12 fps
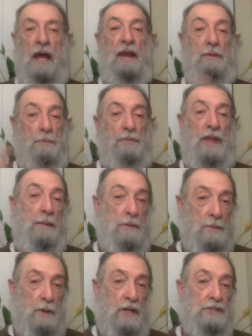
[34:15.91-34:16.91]
And the name of
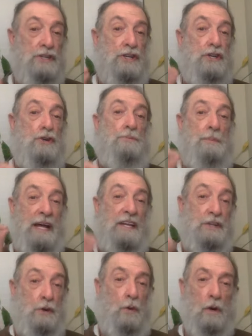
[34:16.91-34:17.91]
the book is
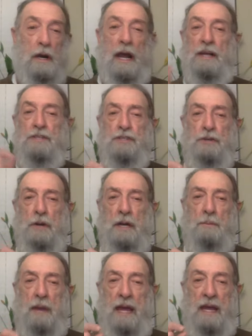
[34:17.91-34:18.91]
Humanure, H U
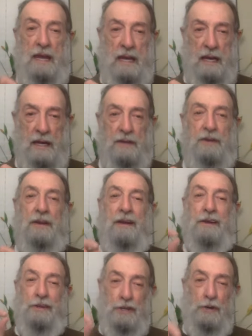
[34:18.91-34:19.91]
M A N
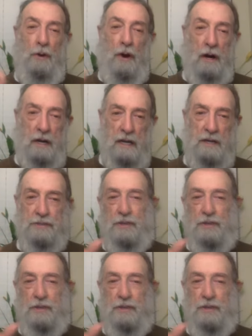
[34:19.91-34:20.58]
U R E.